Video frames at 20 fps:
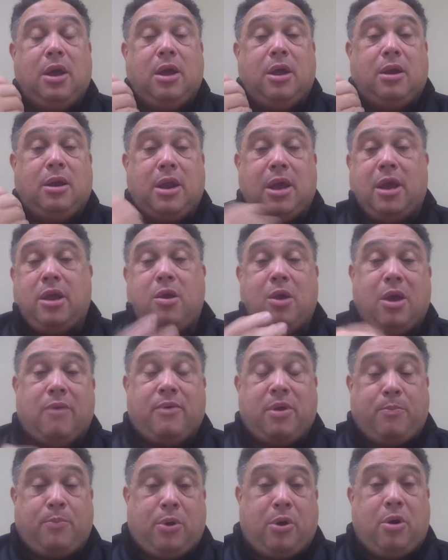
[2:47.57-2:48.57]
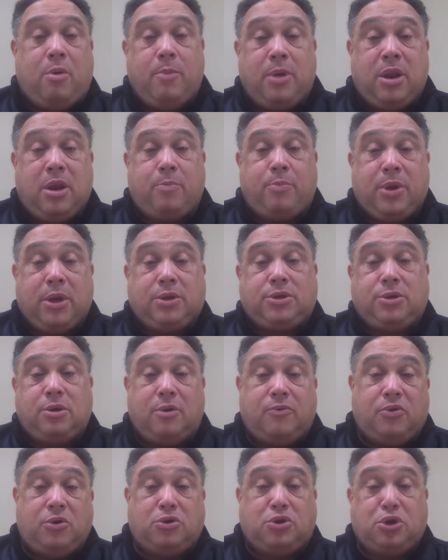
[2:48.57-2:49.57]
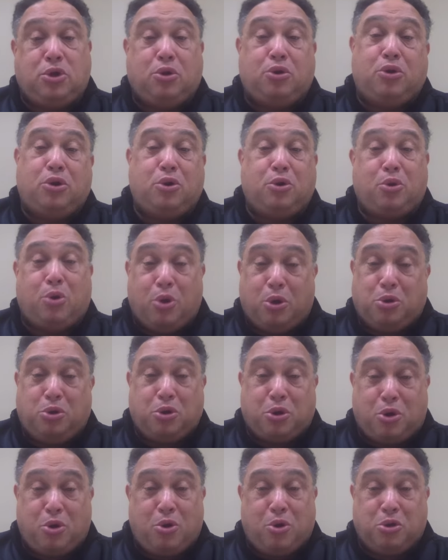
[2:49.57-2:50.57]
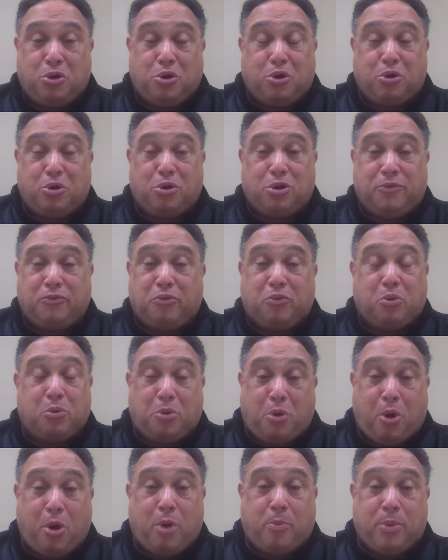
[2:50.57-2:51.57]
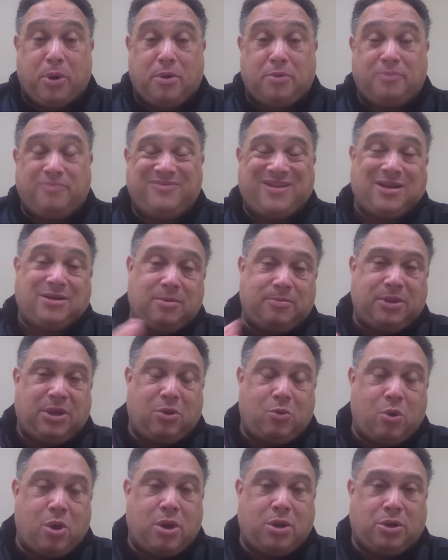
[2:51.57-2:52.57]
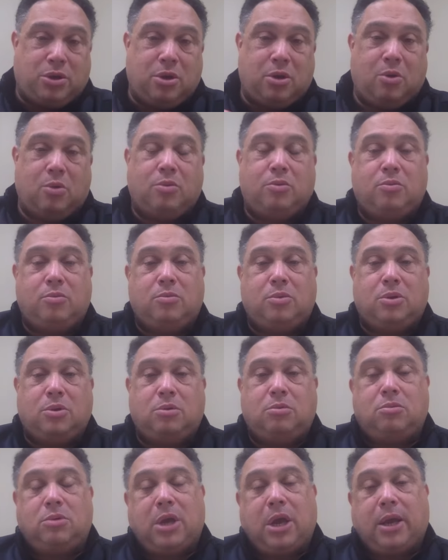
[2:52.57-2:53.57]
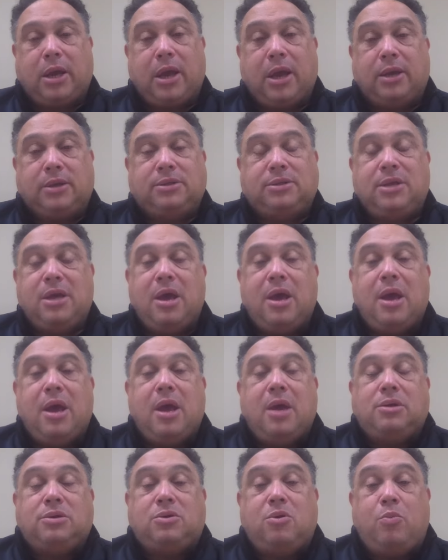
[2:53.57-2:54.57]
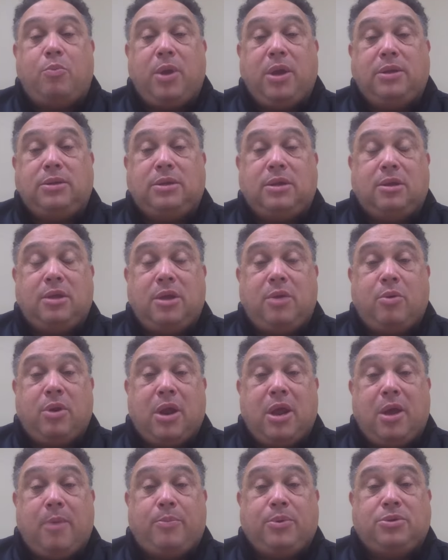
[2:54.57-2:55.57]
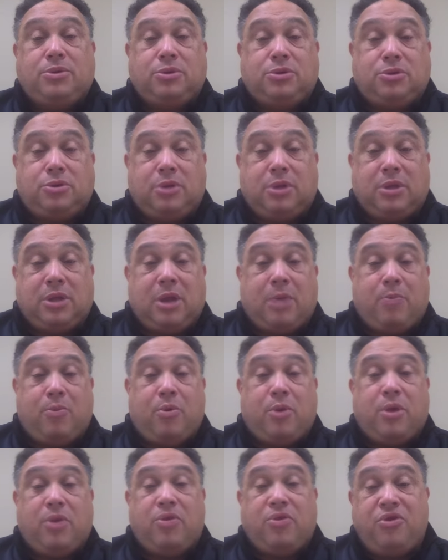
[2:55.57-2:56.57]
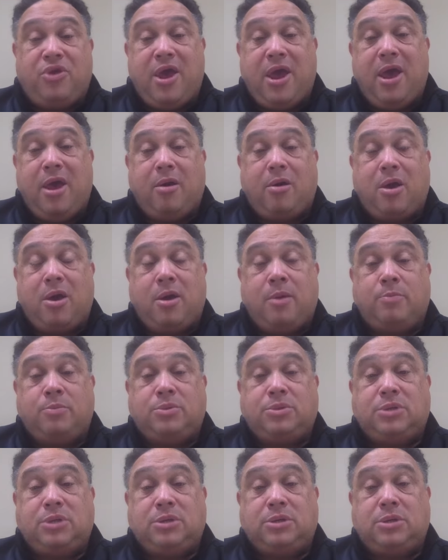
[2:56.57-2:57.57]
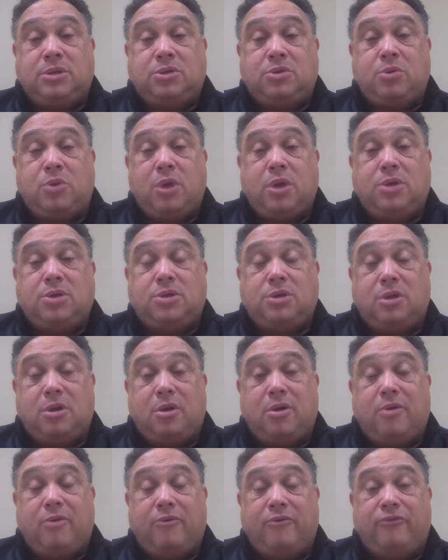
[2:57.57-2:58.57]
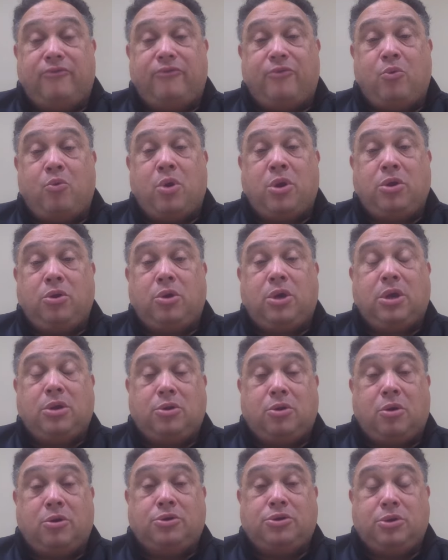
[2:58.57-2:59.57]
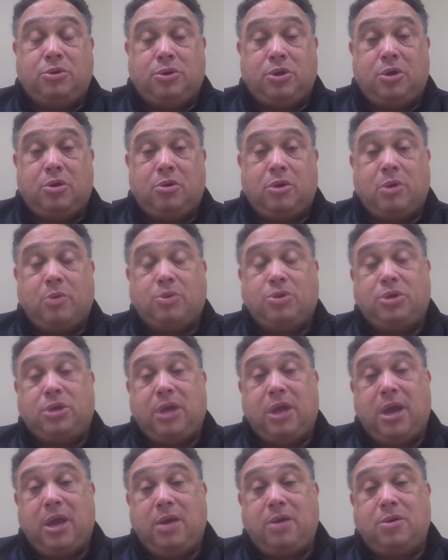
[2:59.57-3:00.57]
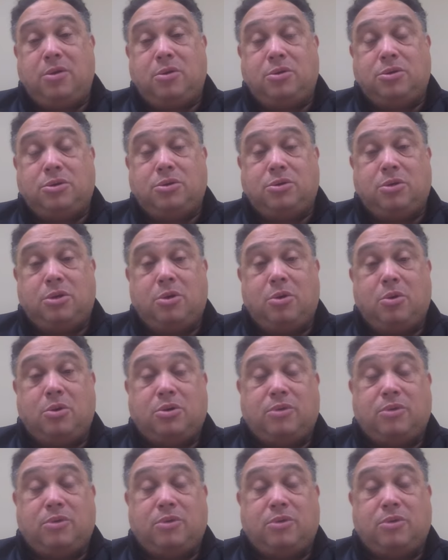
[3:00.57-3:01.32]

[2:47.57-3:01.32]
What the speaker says: now you have a permanent picture of your children on your living room carpet. Not something you want to do, I guess. So basically, what happens is you're at that point. Now comes the situation of what you can also do. Now, what you can also do is